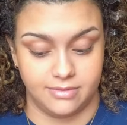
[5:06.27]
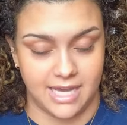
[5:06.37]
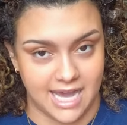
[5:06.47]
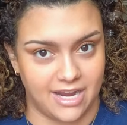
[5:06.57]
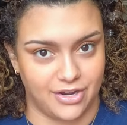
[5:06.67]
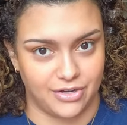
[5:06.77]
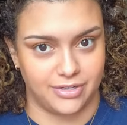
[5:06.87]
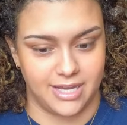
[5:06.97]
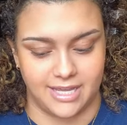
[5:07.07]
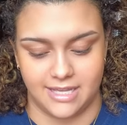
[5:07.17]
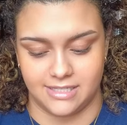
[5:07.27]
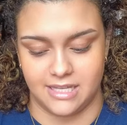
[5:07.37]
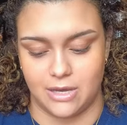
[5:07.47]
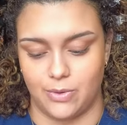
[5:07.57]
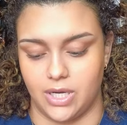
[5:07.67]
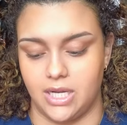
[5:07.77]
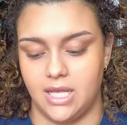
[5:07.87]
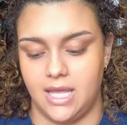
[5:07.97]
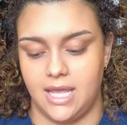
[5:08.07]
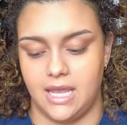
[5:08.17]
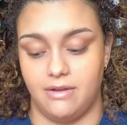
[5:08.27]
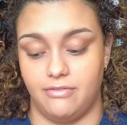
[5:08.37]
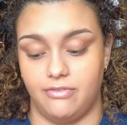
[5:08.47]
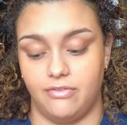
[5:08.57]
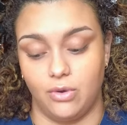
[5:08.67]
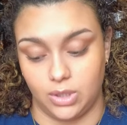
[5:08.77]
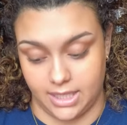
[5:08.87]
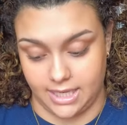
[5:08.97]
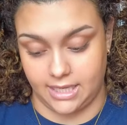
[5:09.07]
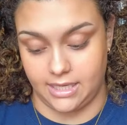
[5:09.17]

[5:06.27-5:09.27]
I can't say that word, and folate.